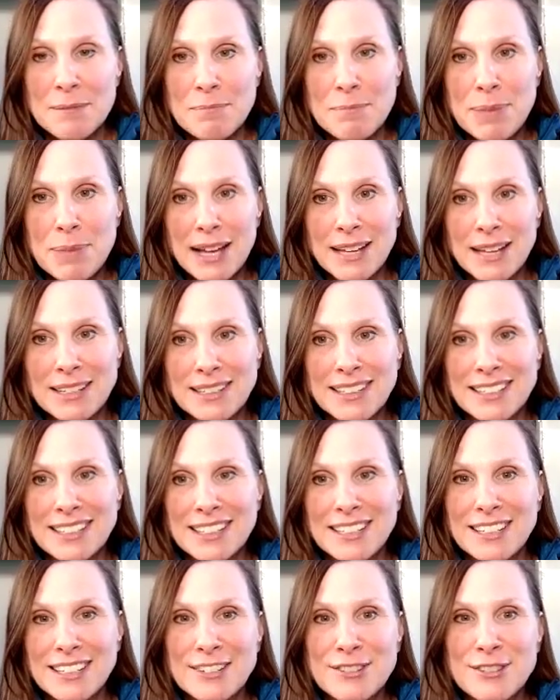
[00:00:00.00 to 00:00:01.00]
But
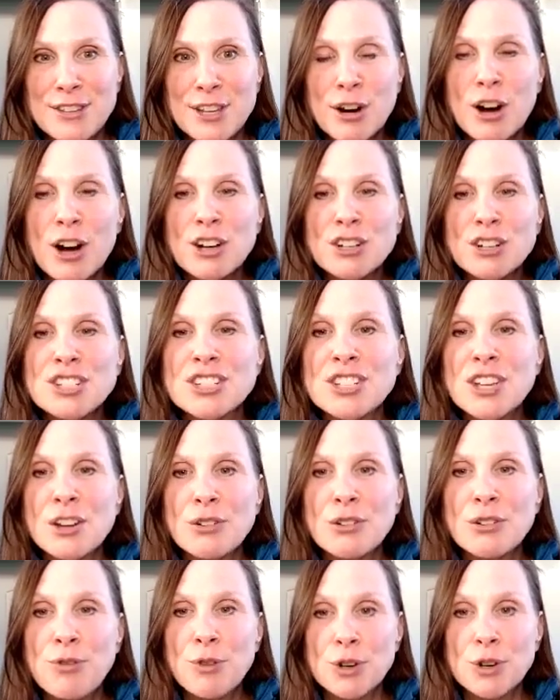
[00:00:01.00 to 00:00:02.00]
there are
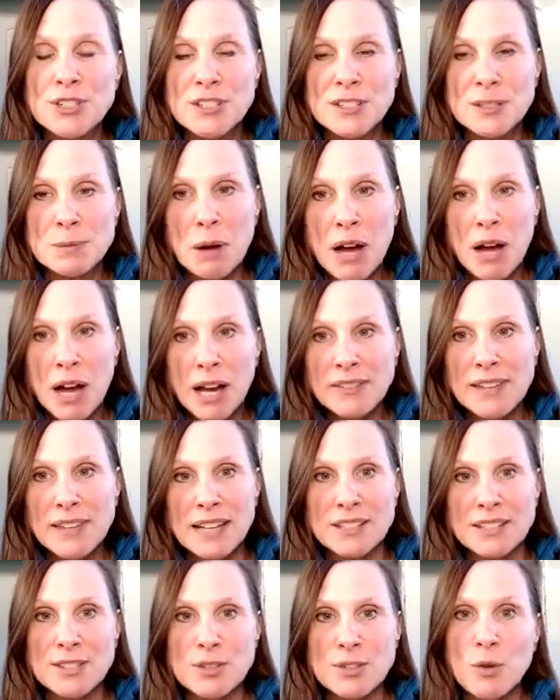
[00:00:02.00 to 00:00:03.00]
subtle forces behind
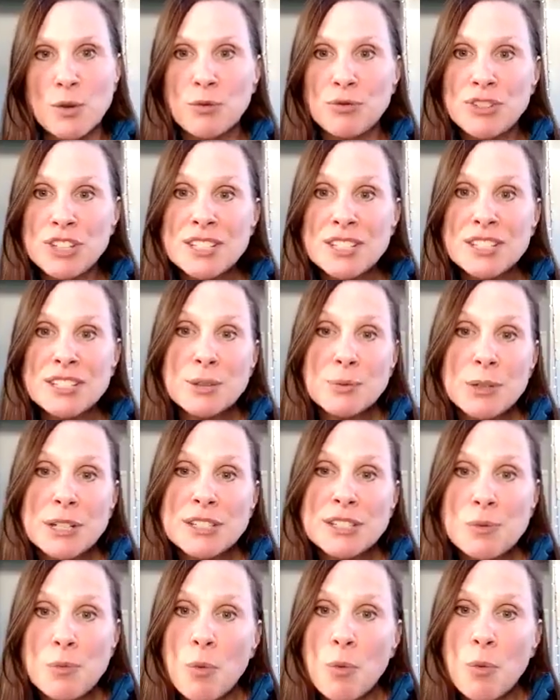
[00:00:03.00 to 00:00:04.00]
that. So this is the
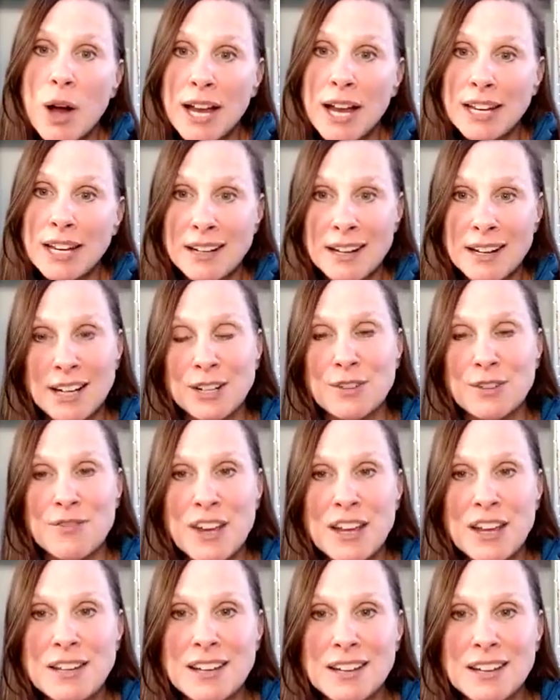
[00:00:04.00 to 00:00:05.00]
reason why in
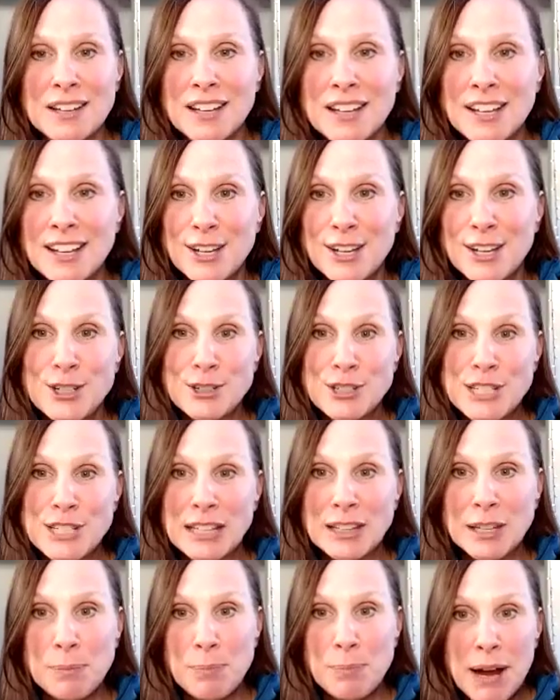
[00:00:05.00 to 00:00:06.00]
Ayurveda, your
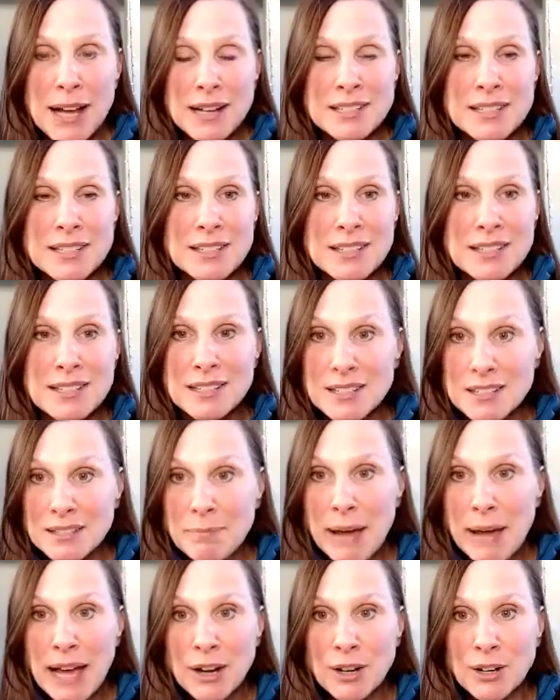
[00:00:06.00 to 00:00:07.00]
daily practice
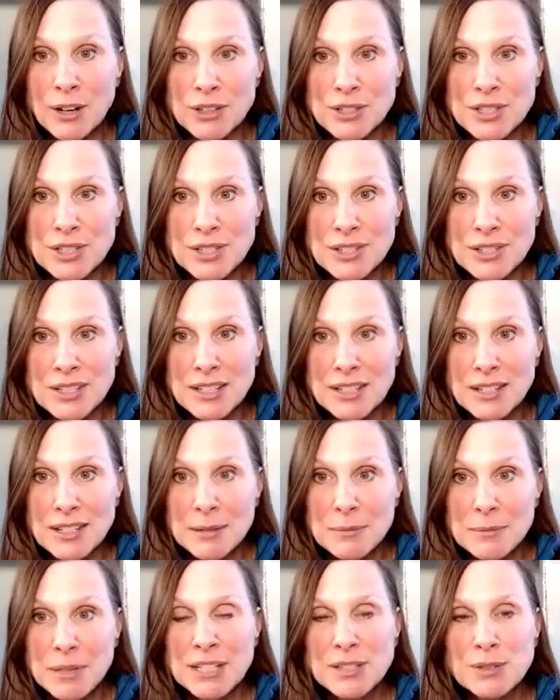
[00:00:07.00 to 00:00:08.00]
matters.
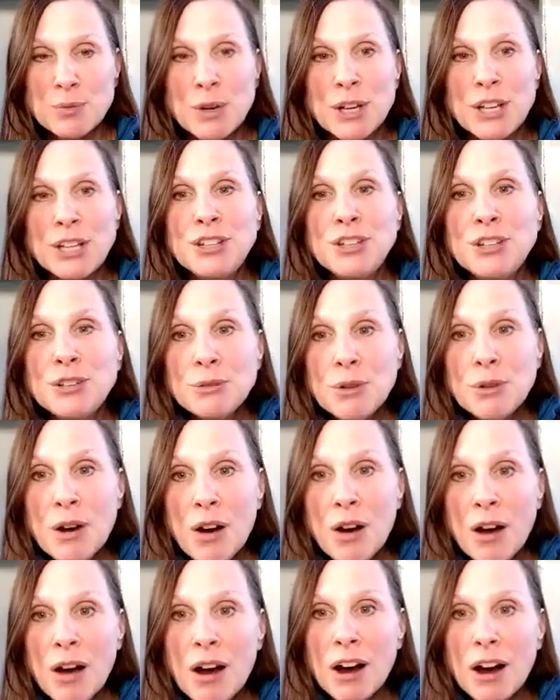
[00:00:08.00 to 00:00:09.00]
Because when you
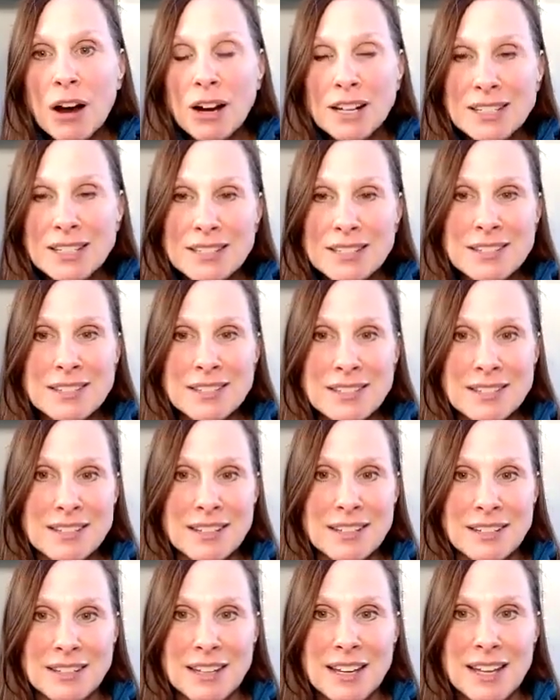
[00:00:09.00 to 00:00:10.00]
are
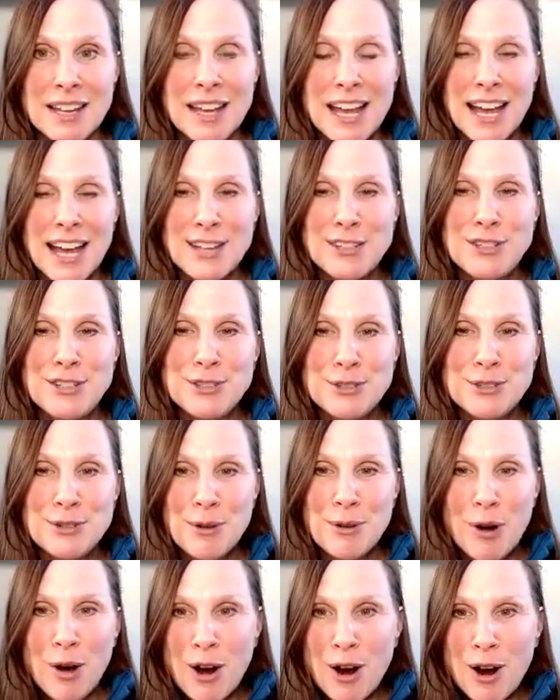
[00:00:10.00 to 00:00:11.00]
consistent and
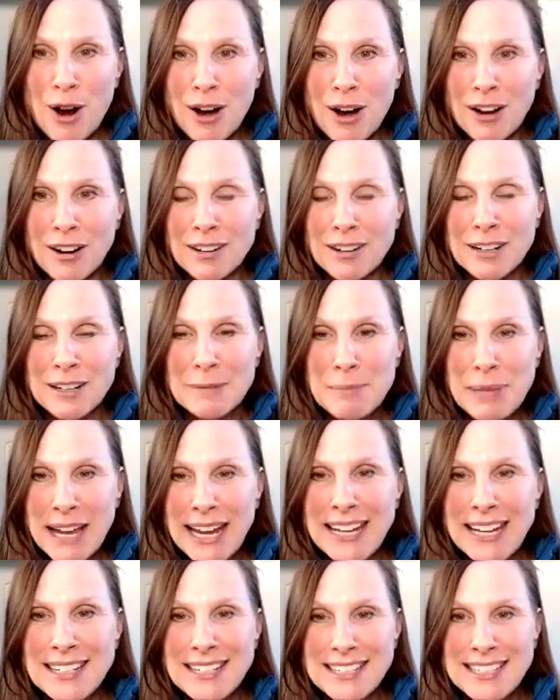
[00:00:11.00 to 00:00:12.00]
you are
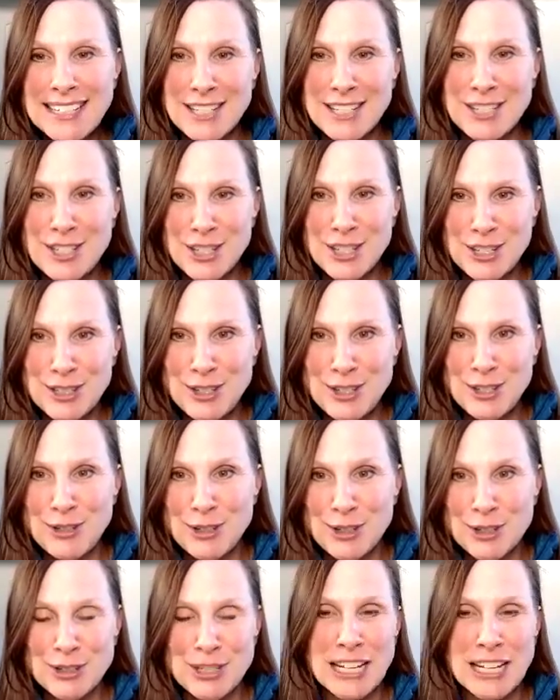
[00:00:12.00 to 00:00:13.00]
paying attention to
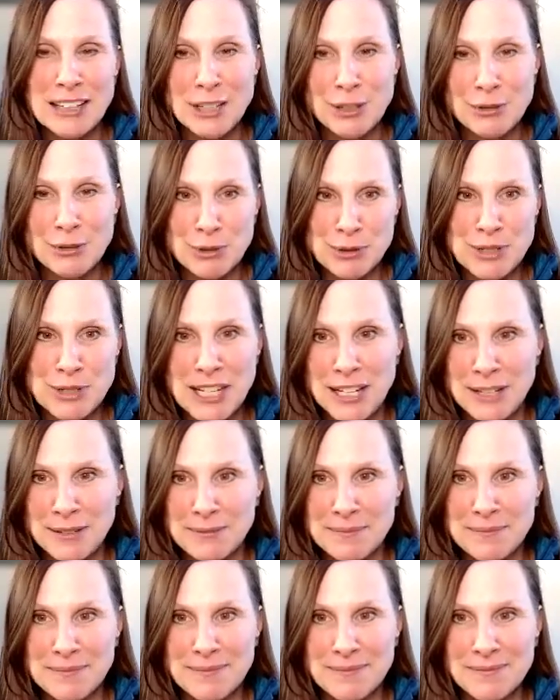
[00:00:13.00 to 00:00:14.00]
your daily routine,
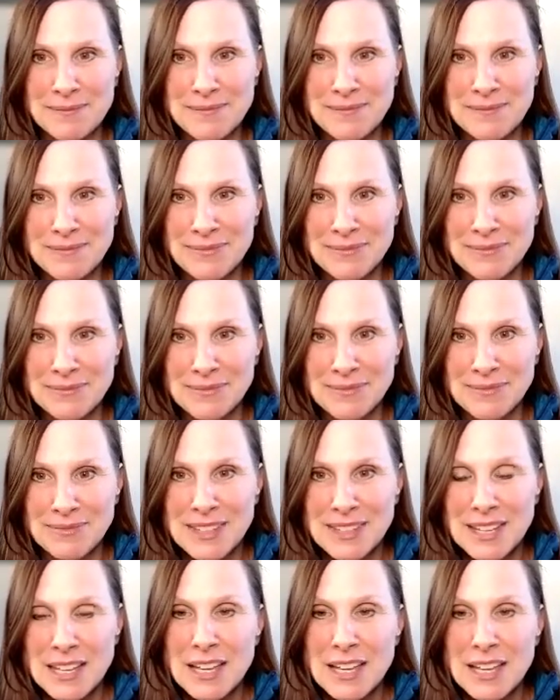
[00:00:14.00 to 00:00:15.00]

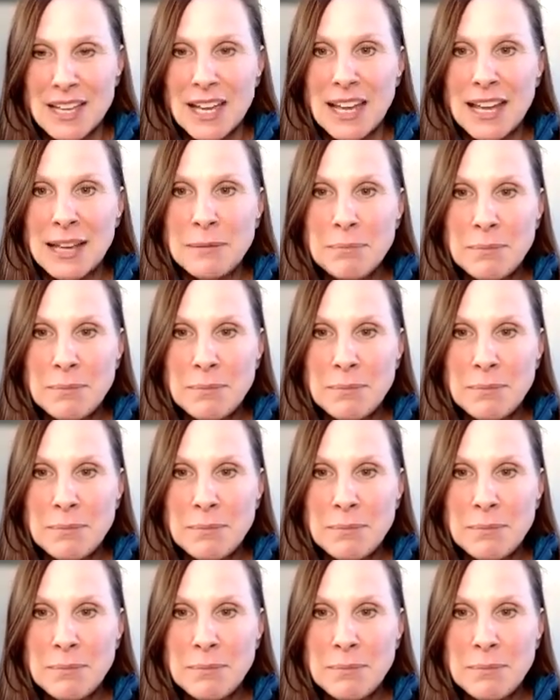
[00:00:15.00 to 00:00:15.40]
it